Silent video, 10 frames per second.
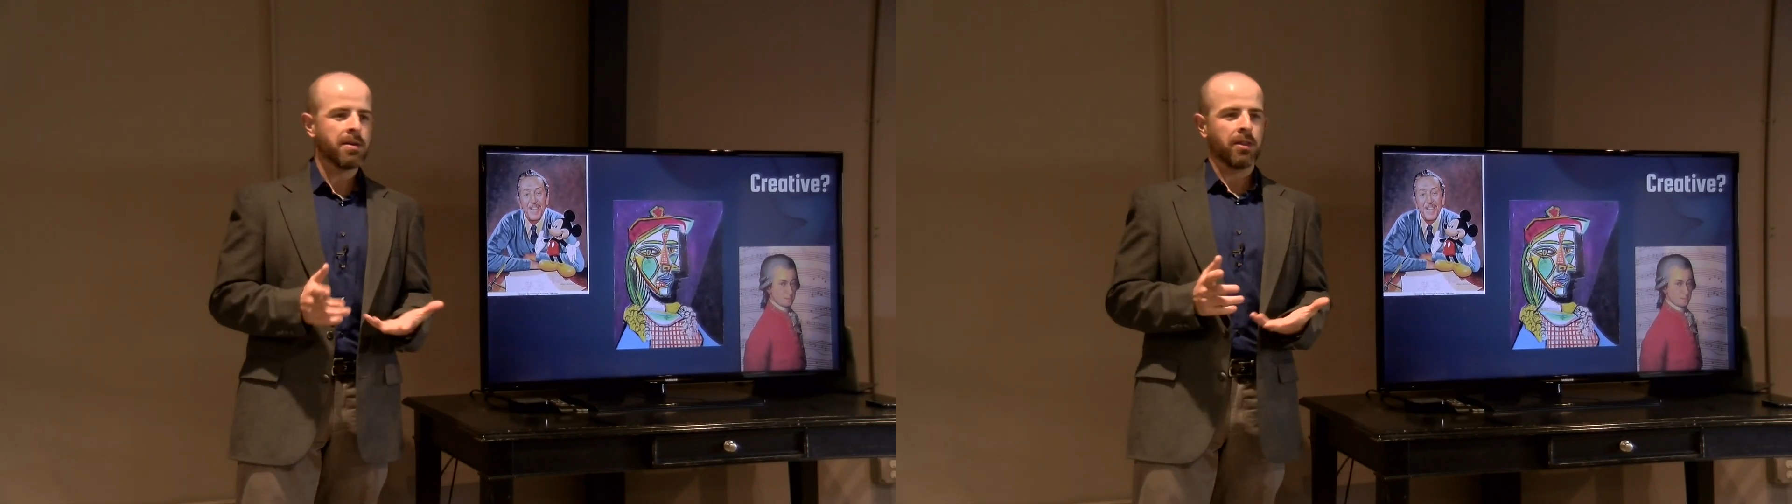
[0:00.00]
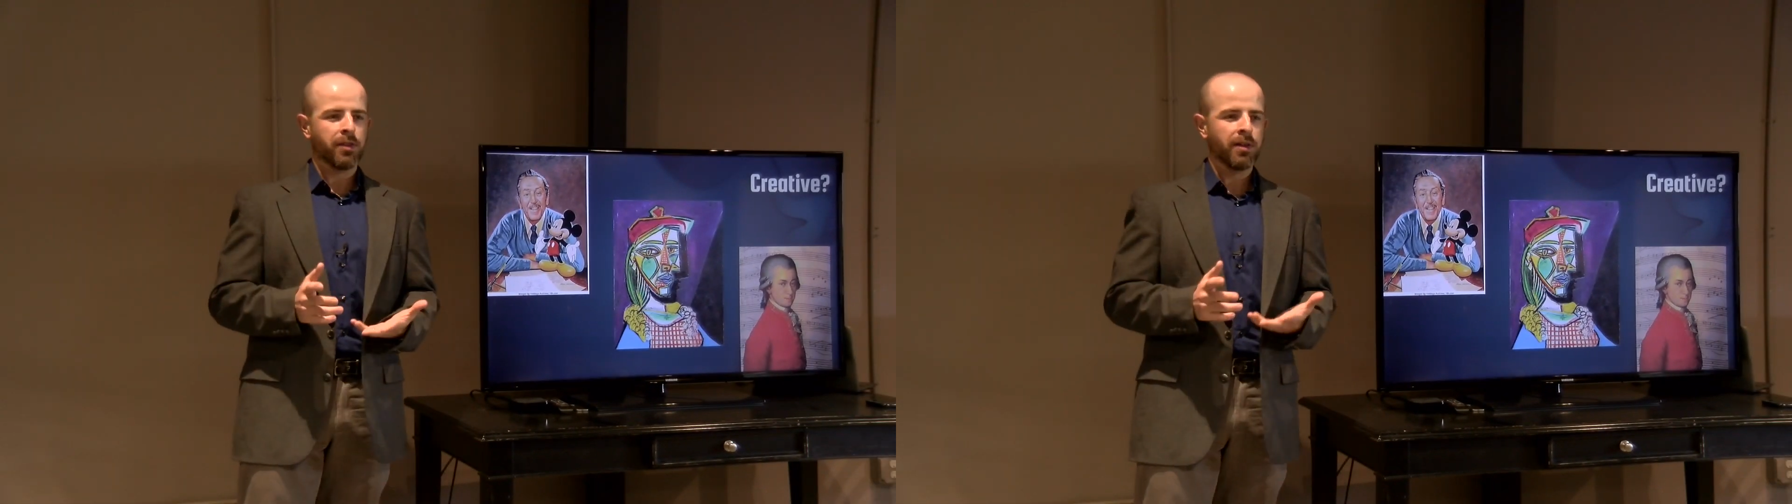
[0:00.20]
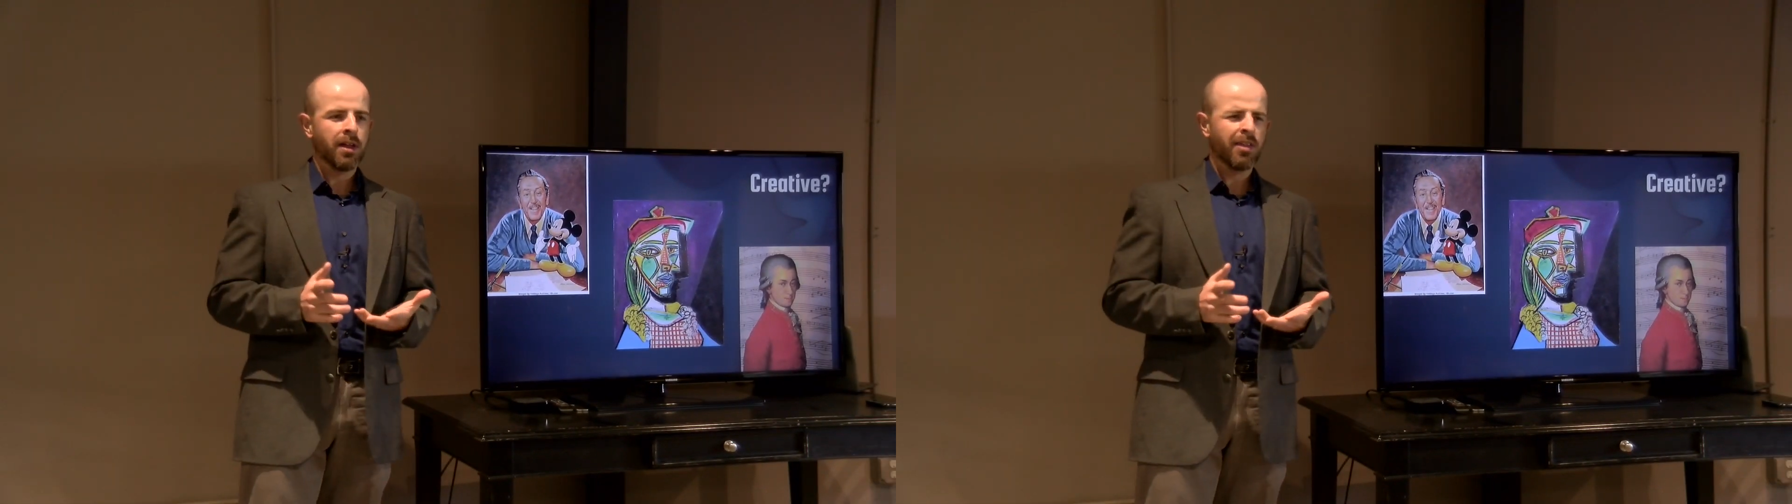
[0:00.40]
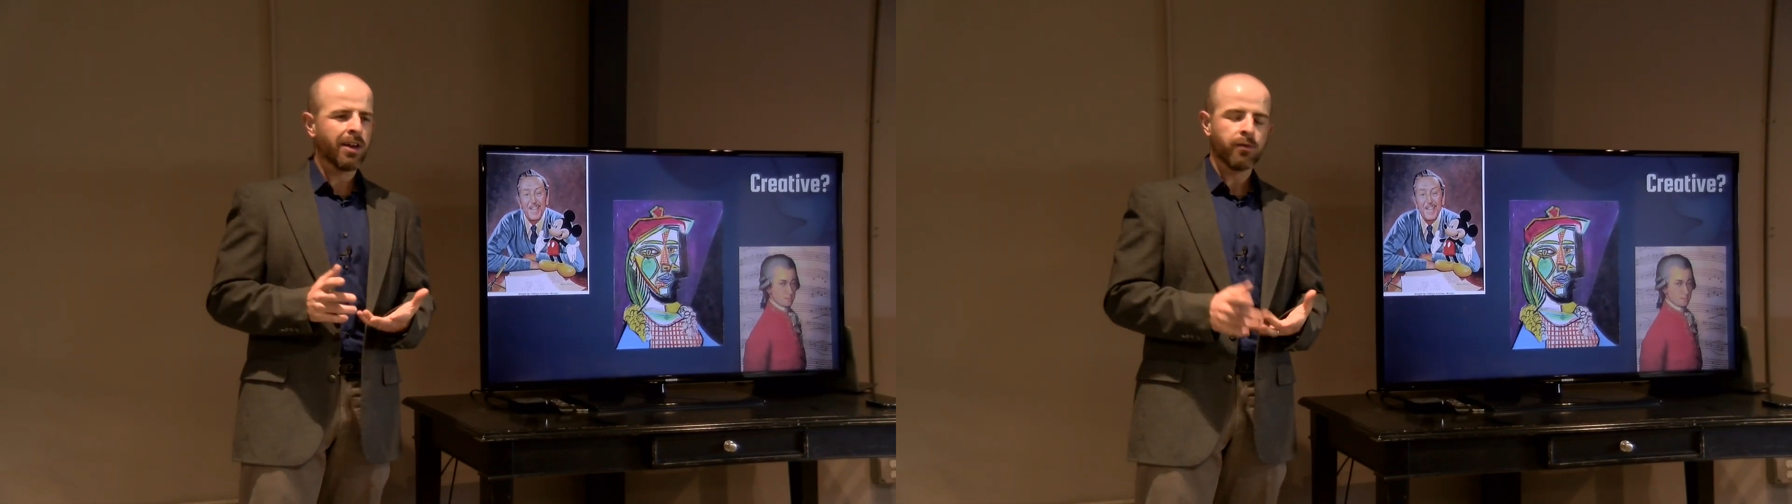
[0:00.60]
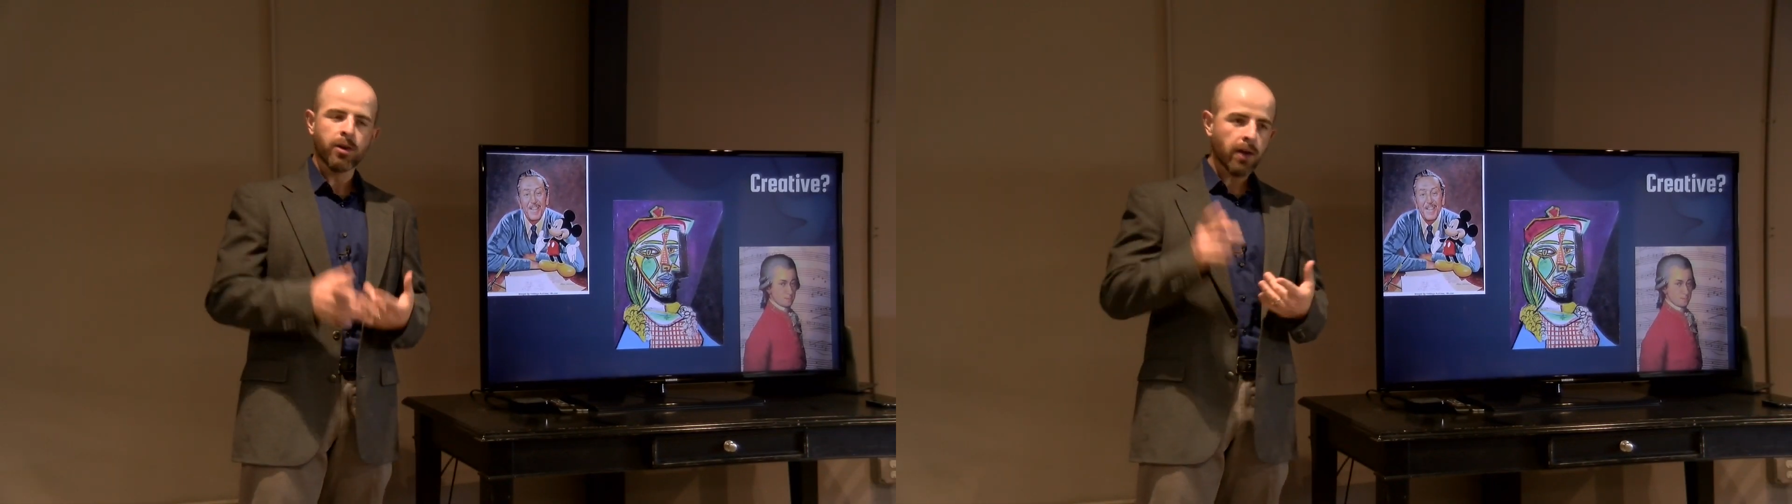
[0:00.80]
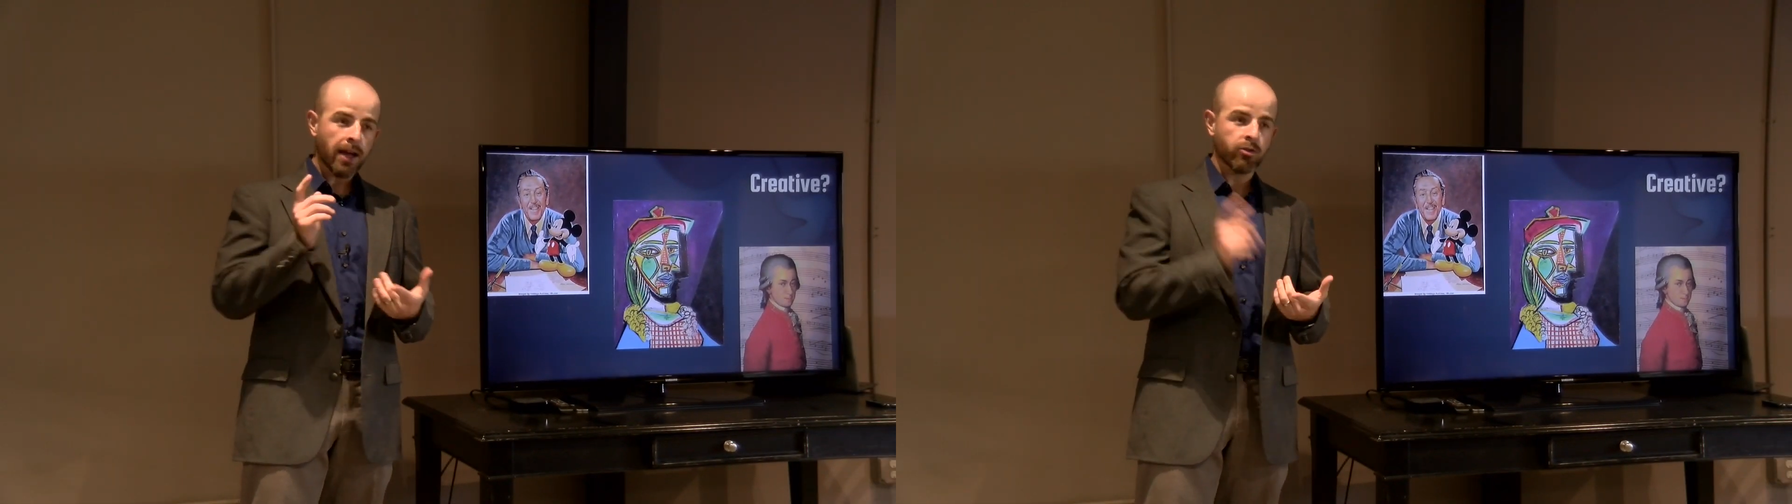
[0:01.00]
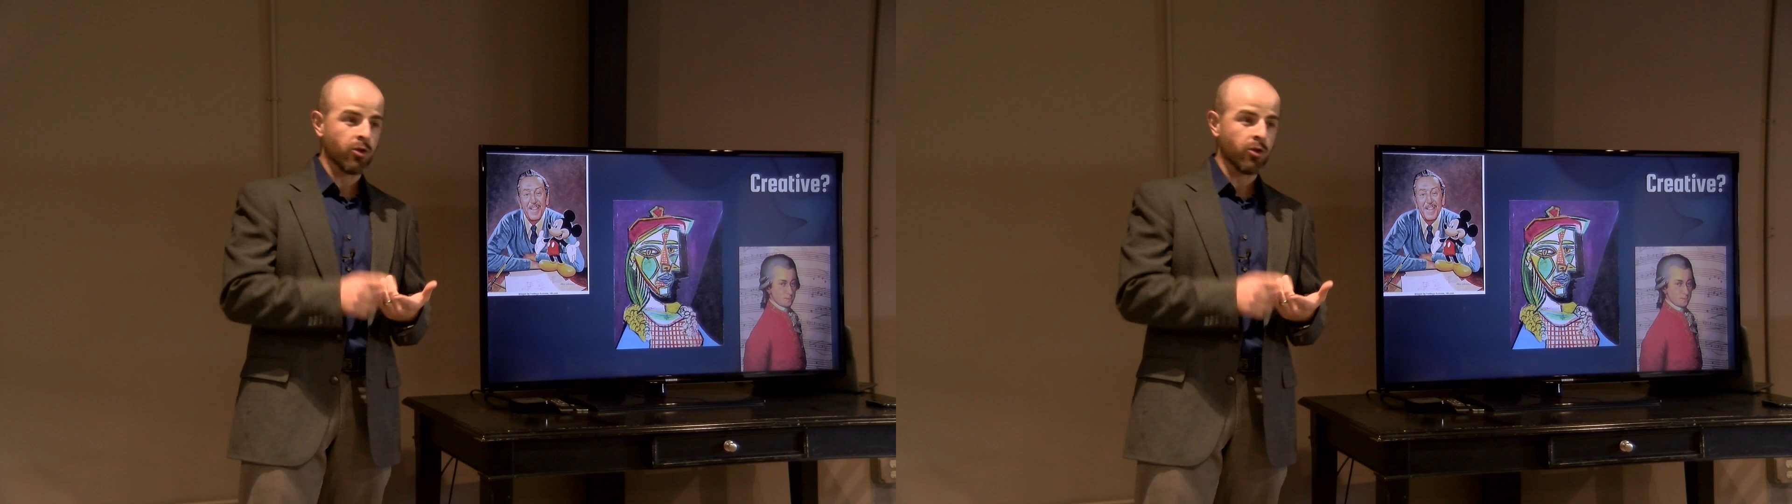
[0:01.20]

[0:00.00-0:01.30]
myth that if you can't